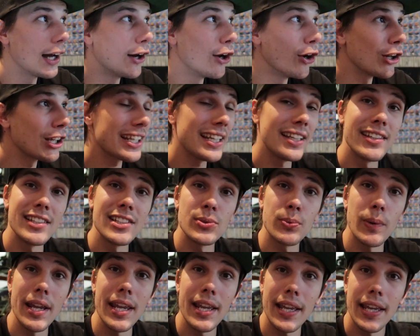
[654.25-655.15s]
Earlier
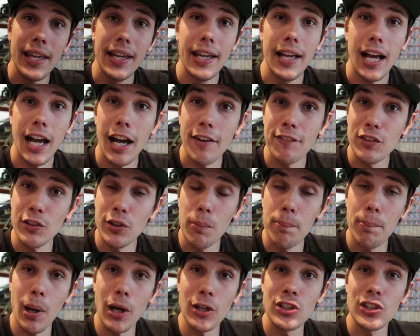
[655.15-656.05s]
this week, after
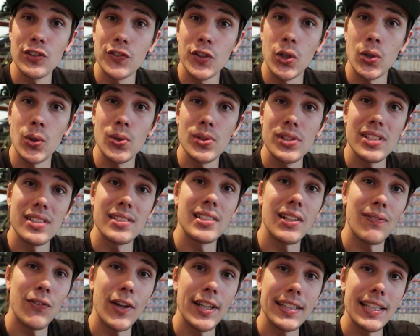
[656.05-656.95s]
a bunch of calls and
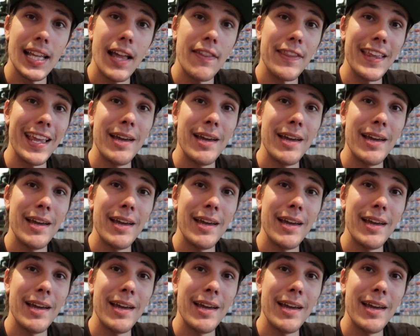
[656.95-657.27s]
stuff like that,